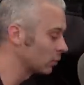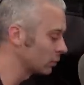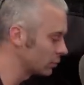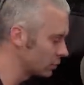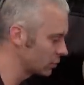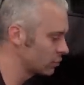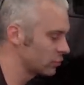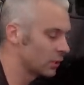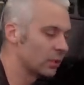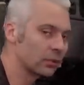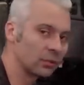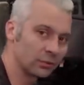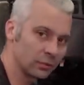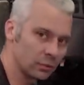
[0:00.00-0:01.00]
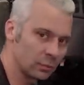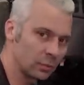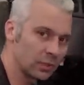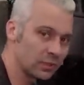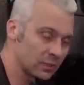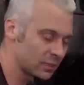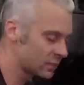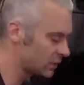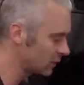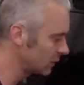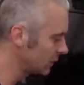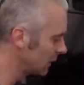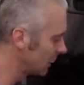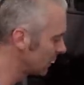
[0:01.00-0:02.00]
We're just trying to hold two pieces of
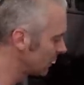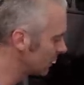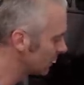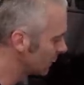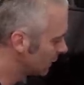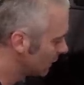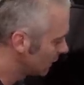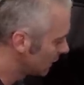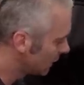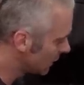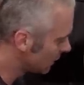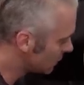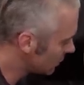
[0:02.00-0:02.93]
steel together. And